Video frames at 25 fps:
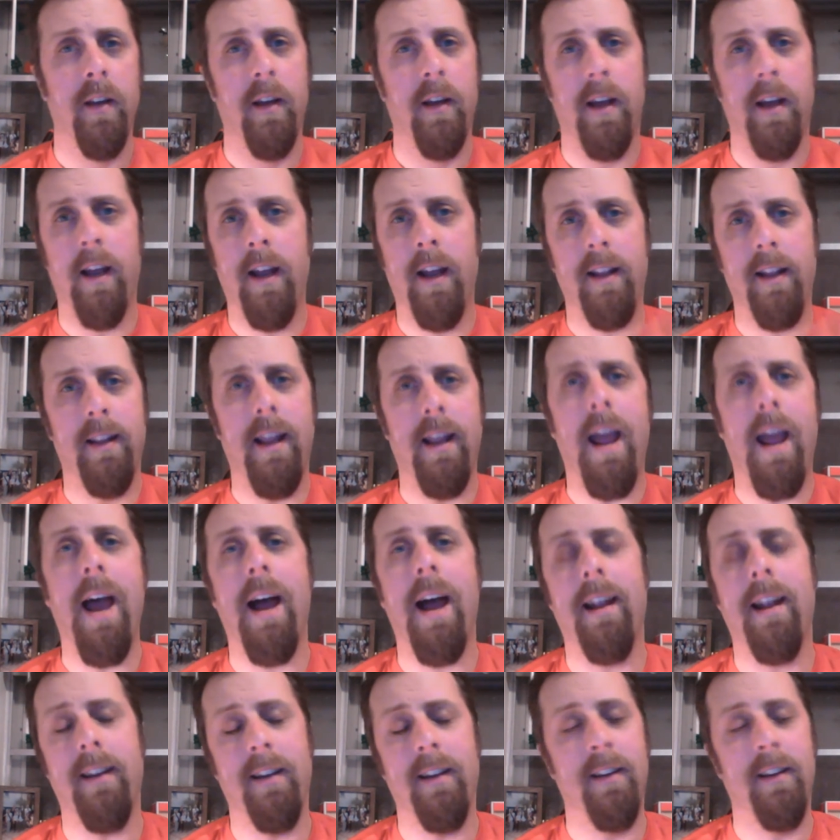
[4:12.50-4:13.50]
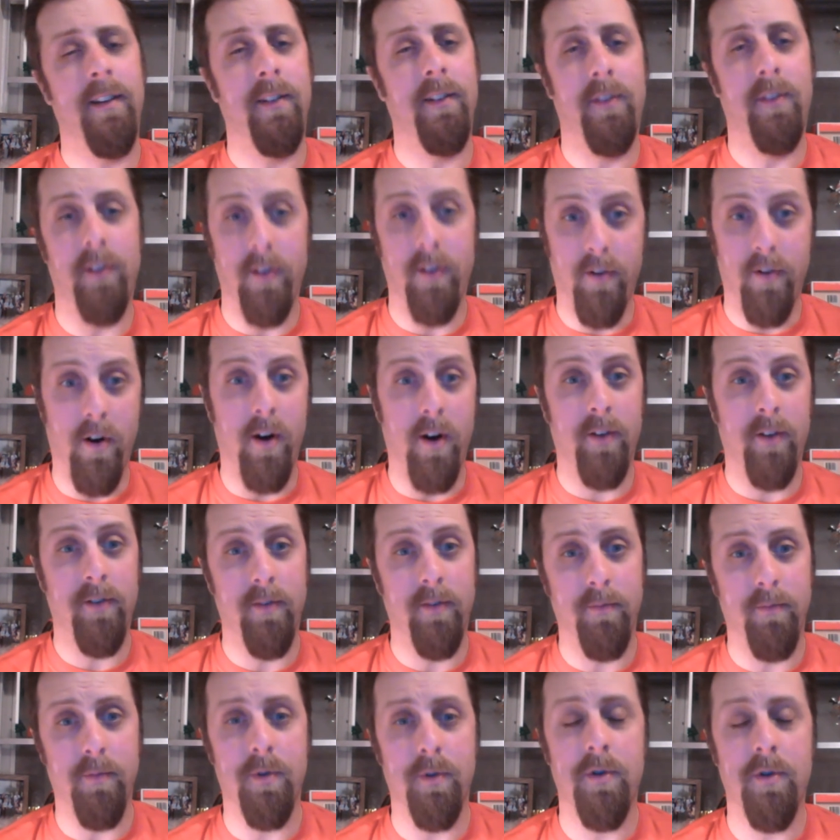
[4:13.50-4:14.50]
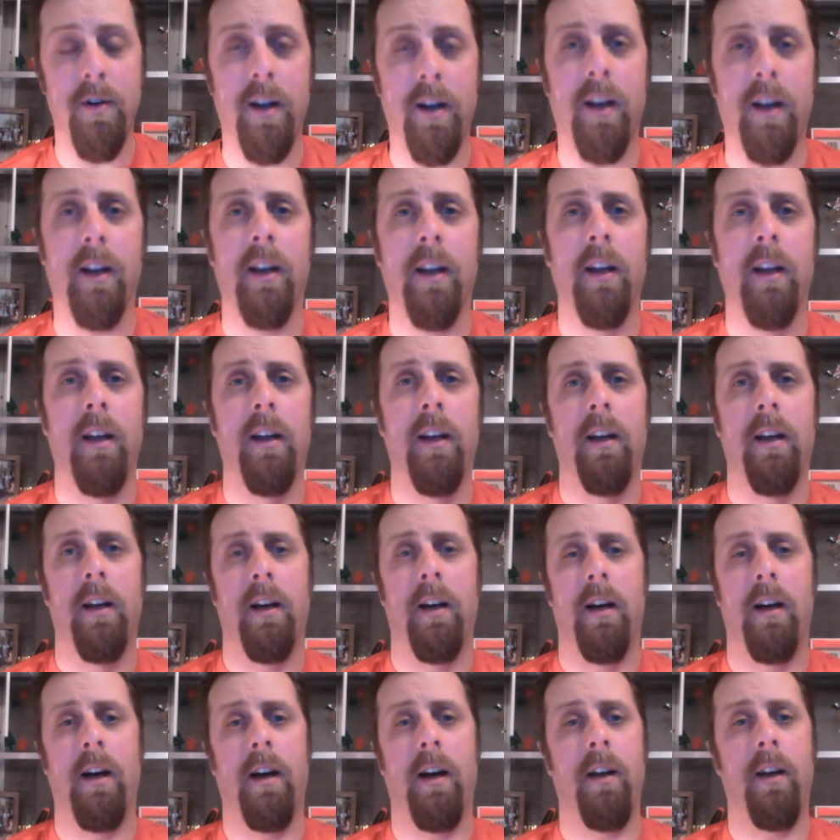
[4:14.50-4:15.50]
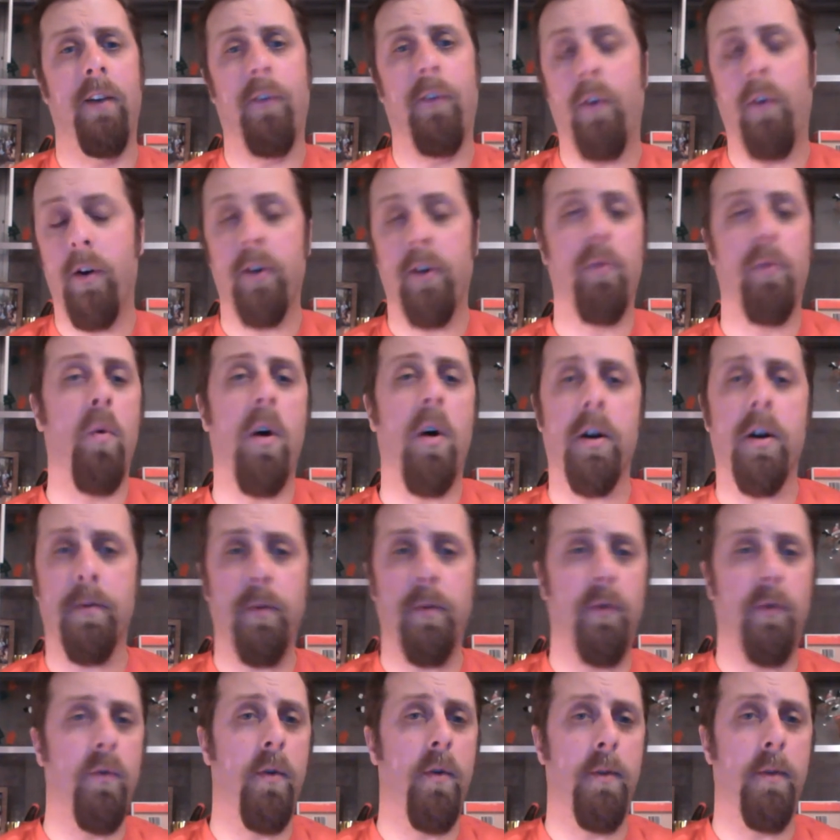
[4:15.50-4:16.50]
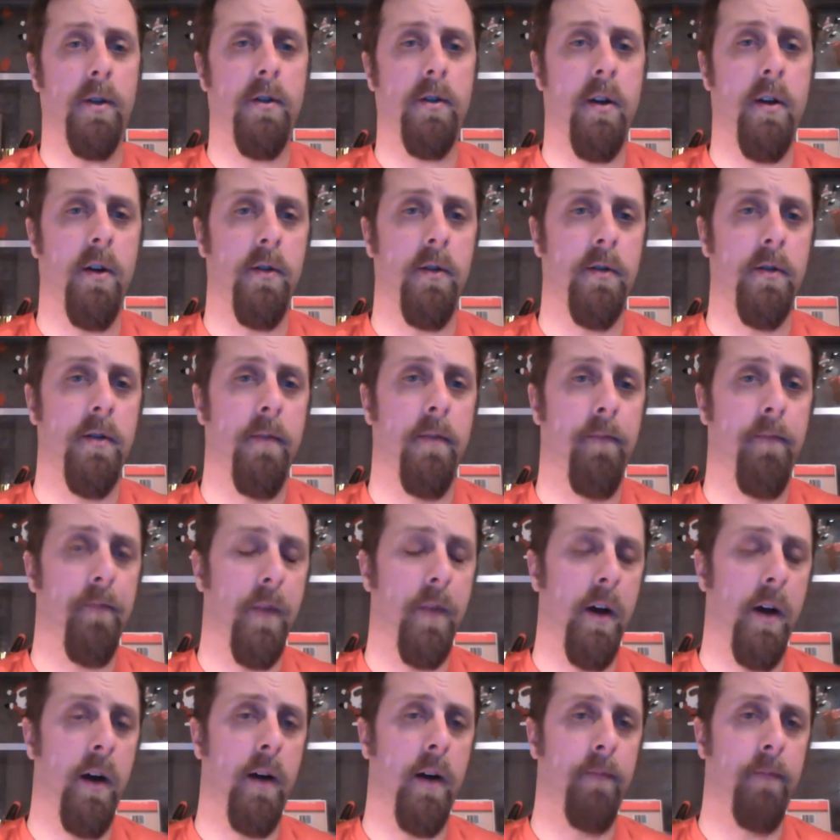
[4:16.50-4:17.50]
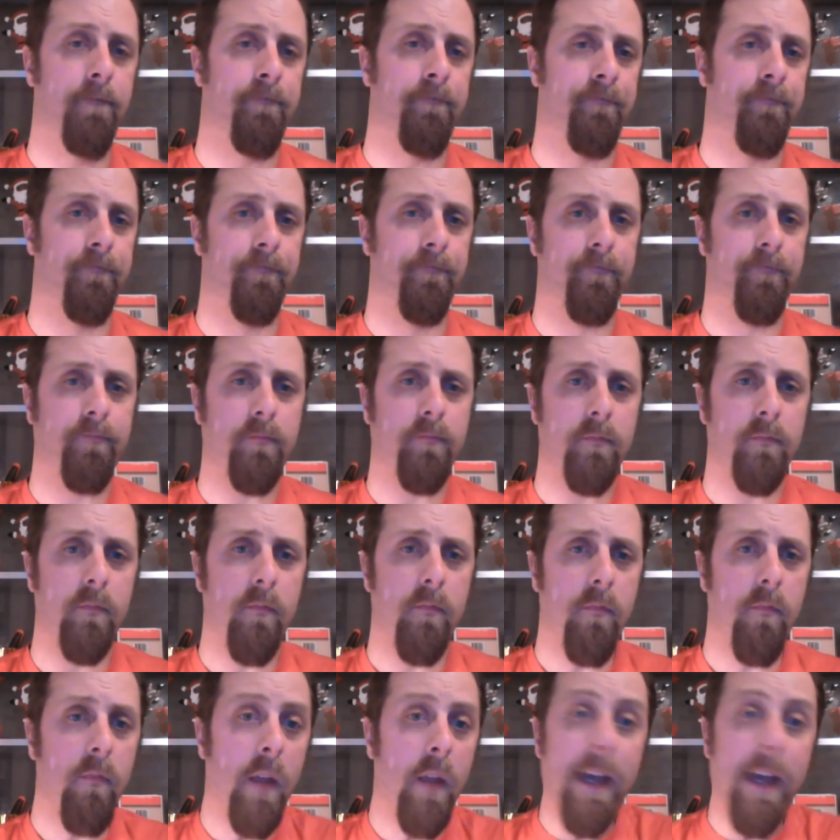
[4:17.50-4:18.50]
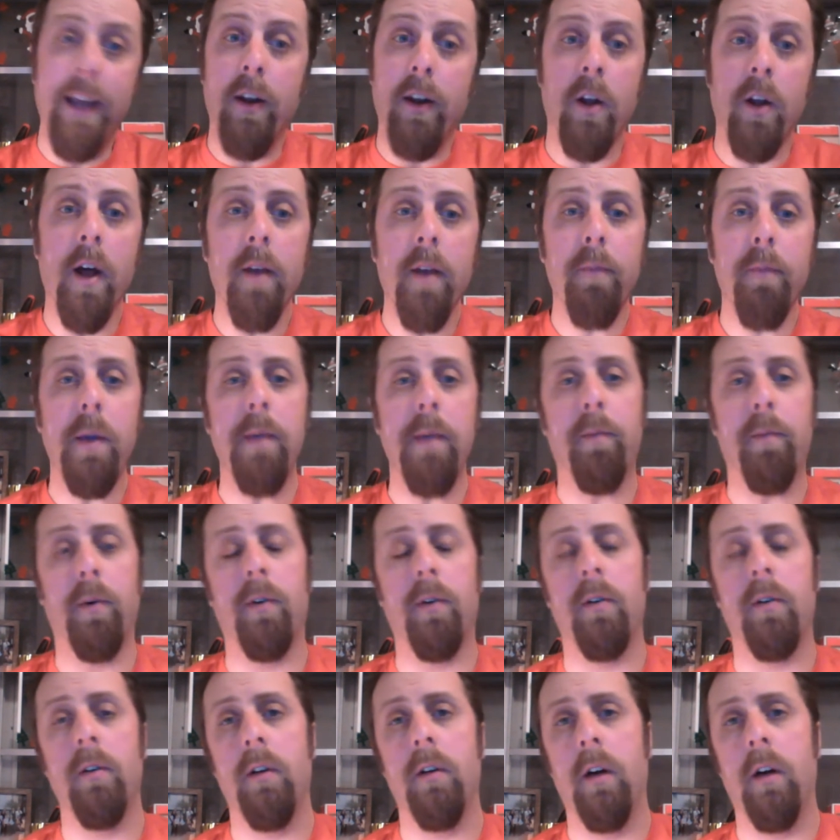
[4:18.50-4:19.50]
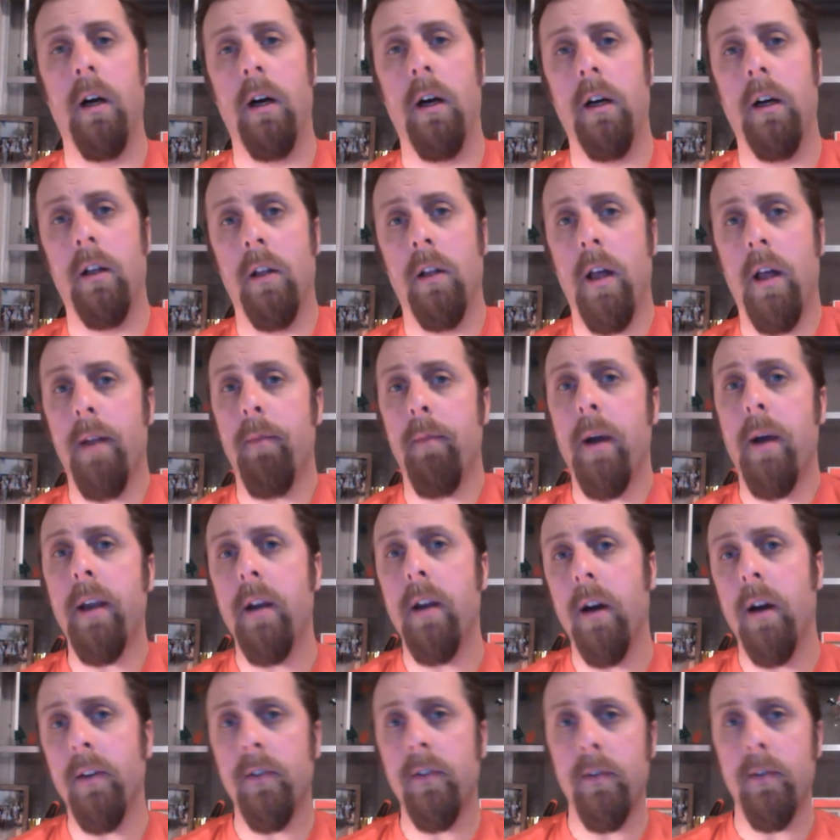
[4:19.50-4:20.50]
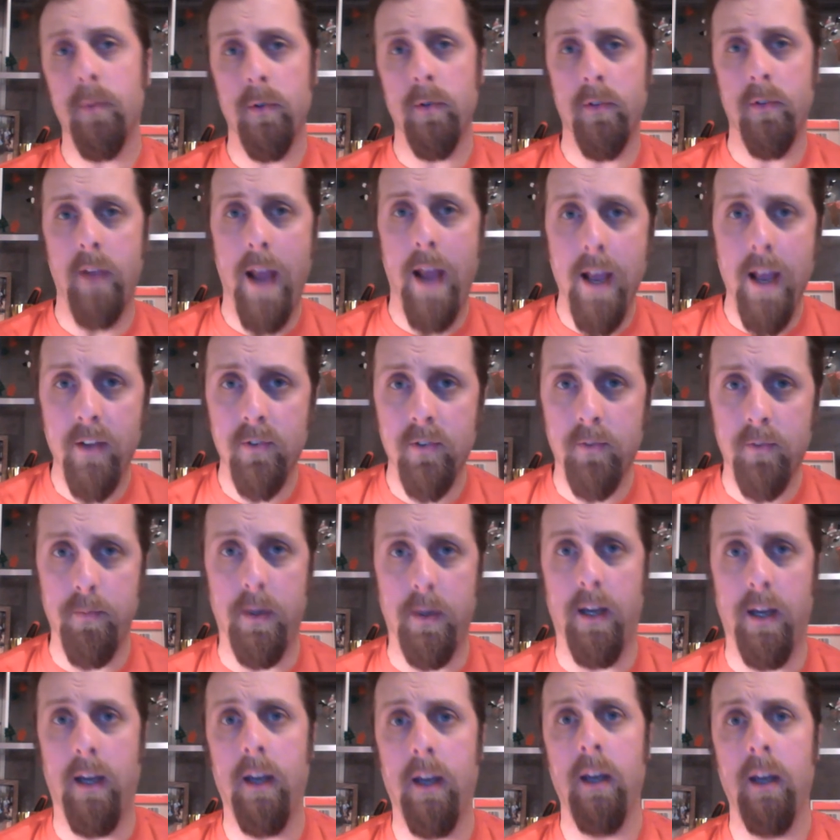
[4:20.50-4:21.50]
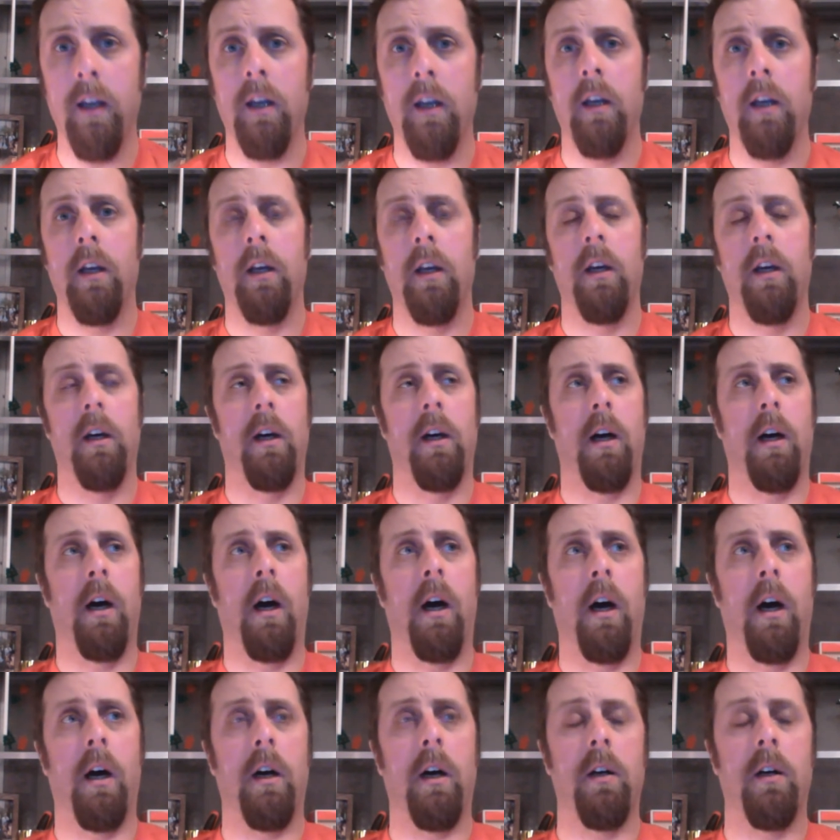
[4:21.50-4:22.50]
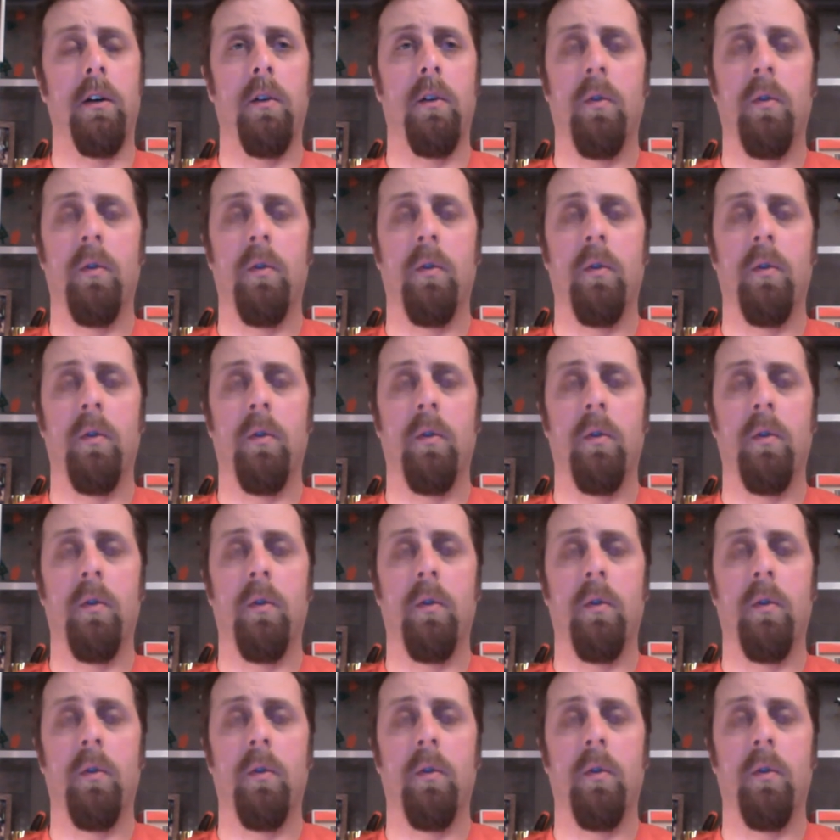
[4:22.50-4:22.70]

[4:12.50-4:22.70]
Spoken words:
And that is an awesome machine as far as wash performance goes. And a lot of people, a lot of my customers ask me, why